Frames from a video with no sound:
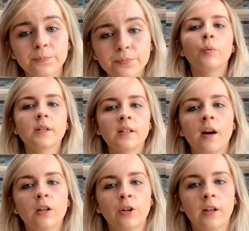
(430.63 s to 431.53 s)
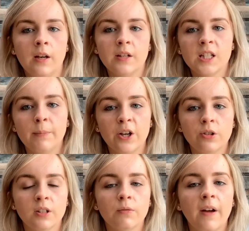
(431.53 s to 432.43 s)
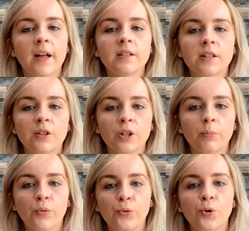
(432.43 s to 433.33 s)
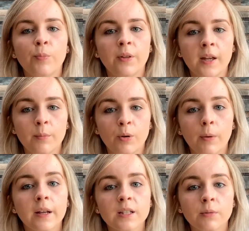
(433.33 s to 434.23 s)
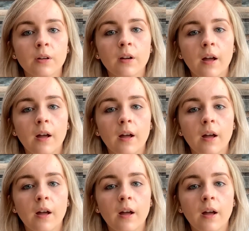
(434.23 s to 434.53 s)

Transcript: So we started looking into specialist vets that could perform the hip replacement,